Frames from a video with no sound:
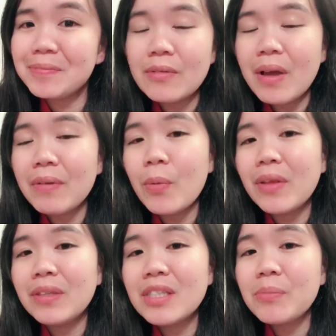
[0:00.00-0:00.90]
So
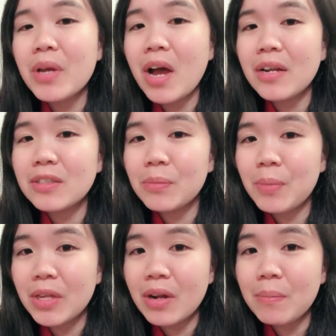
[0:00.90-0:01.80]
everyone, this is my honest
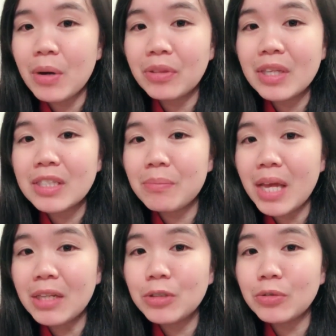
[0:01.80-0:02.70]
opinion about this
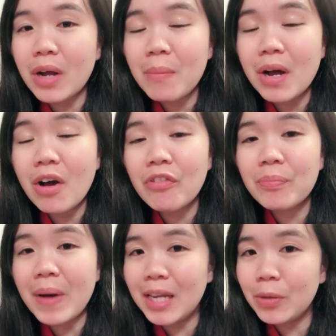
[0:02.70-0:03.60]
melon drama of
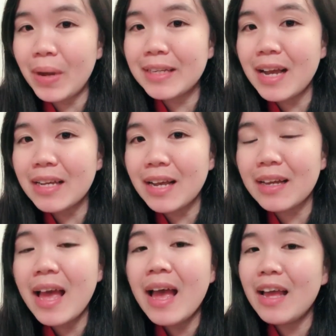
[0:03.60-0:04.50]
Bailu and Yang Yang.